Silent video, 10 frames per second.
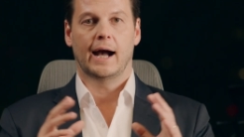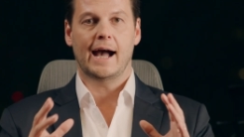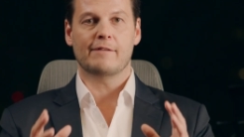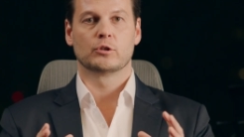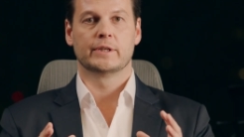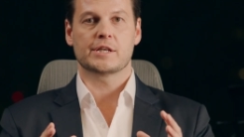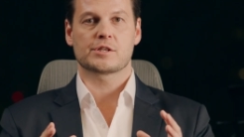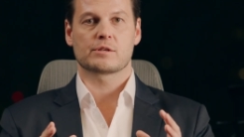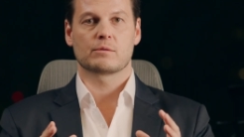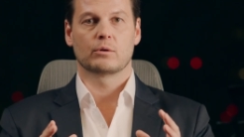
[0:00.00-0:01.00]
After
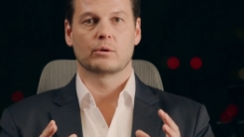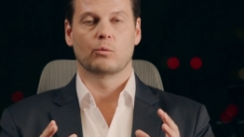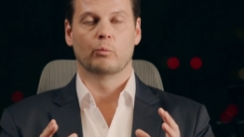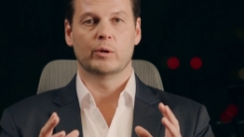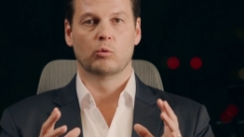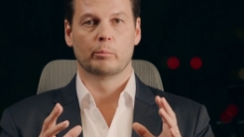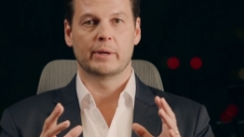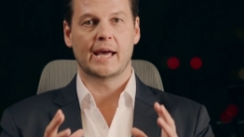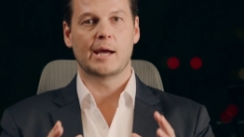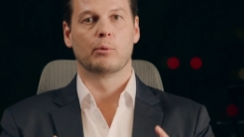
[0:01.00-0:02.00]
this, we will
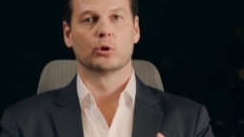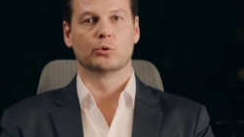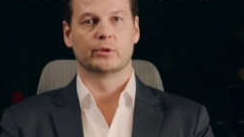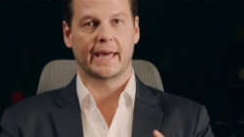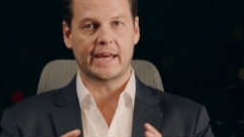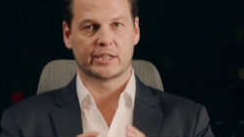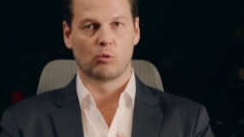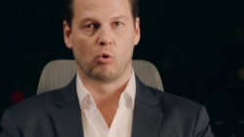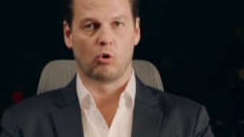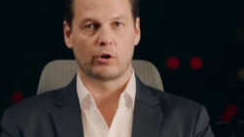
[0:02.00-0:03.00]
be able to take the
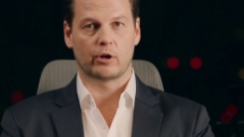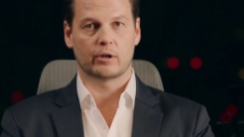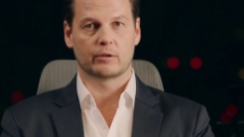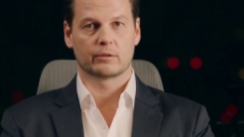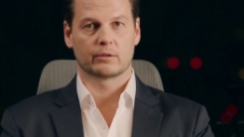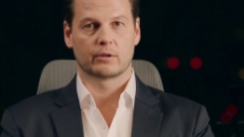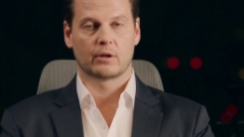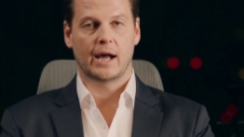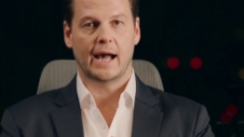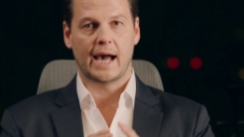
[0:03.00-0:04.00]
water
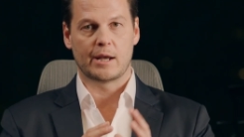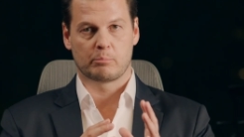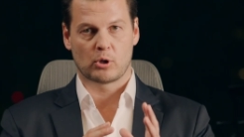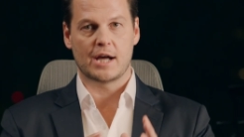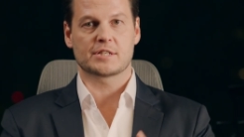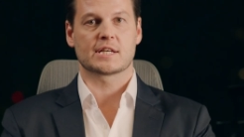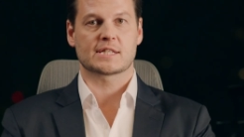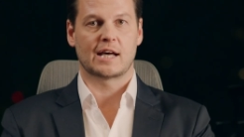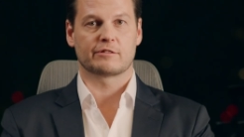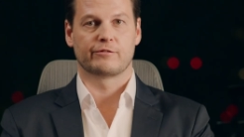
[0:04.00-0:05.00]
and process
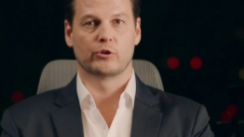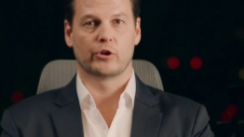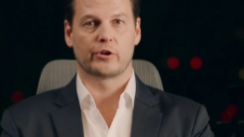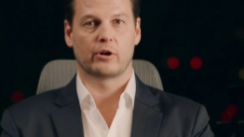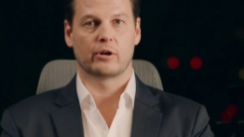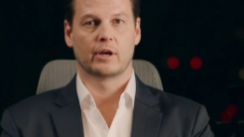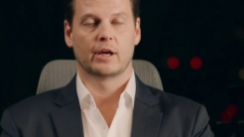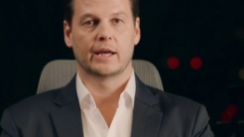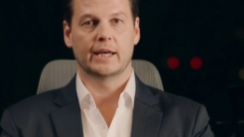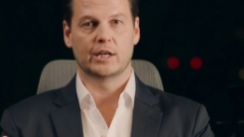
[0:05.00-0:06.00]
that further
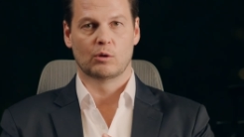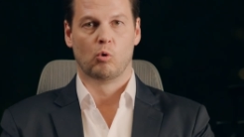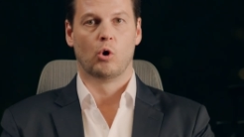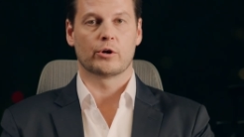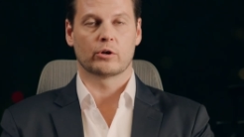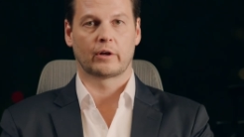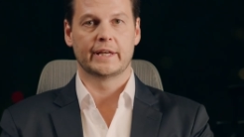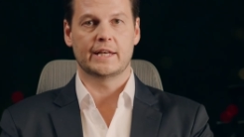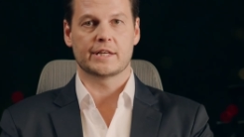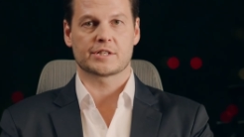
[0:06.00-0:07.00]
in a water
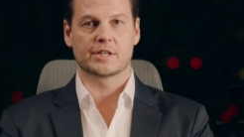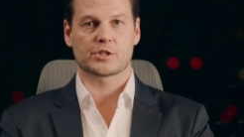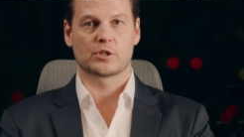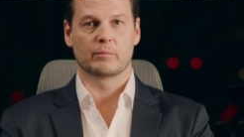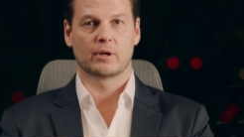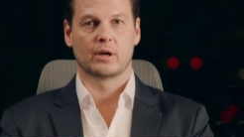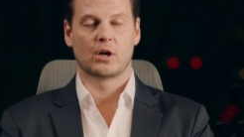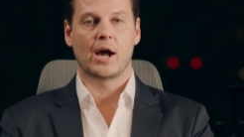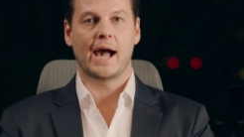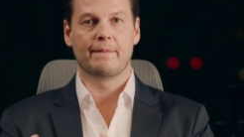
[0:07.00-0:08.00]
cleaning system,
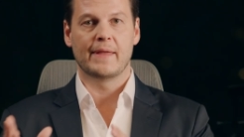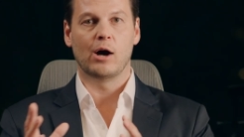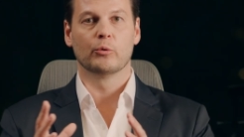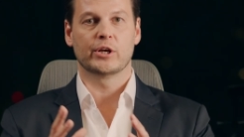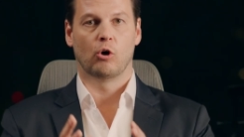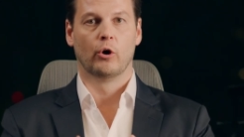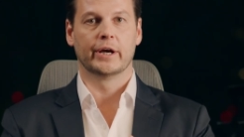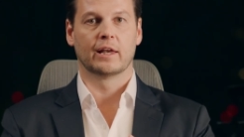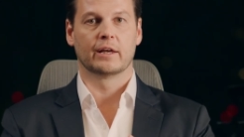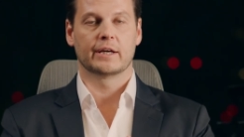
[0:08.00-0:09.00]
and now the
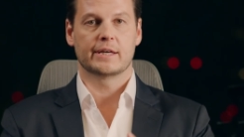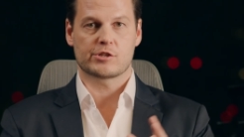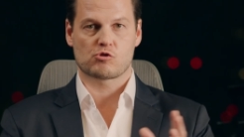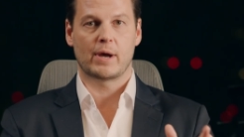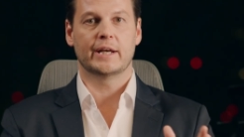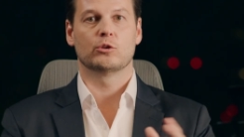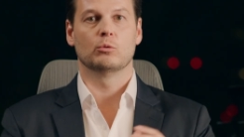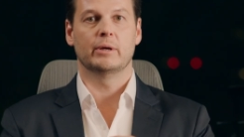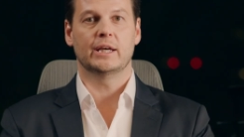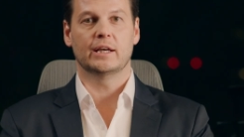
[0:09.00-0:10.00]
oil is ready
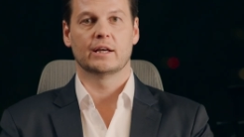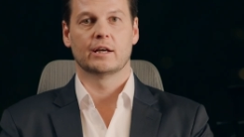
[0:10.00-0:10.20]
to be